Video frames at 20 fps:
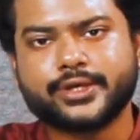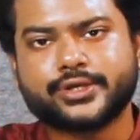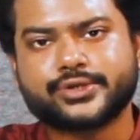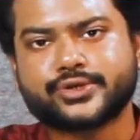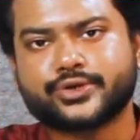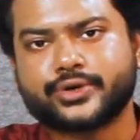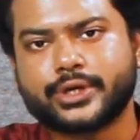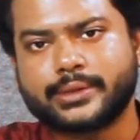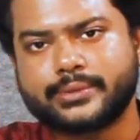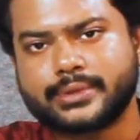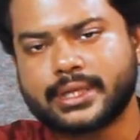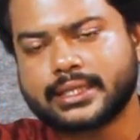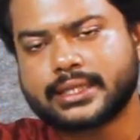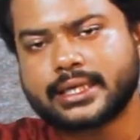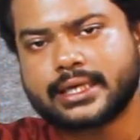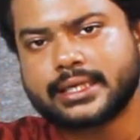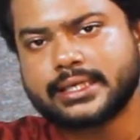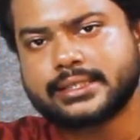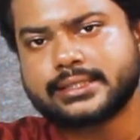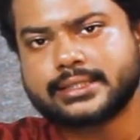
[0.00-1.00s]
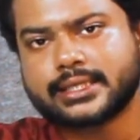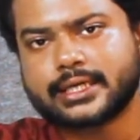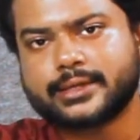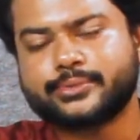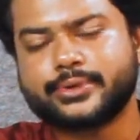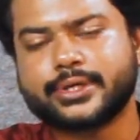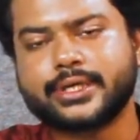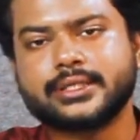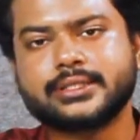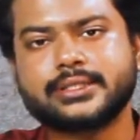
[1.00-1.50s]
So Imdad Khani sitar
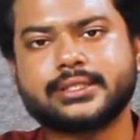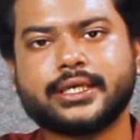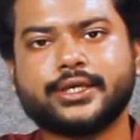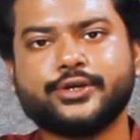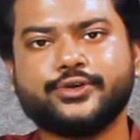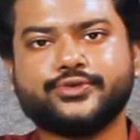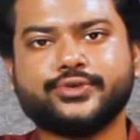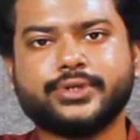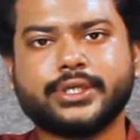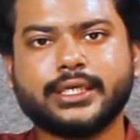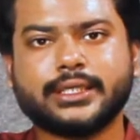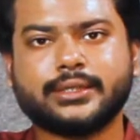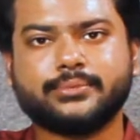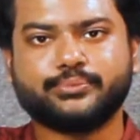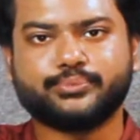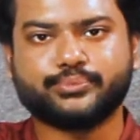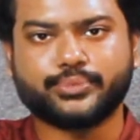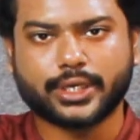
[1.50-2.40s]
players, they usually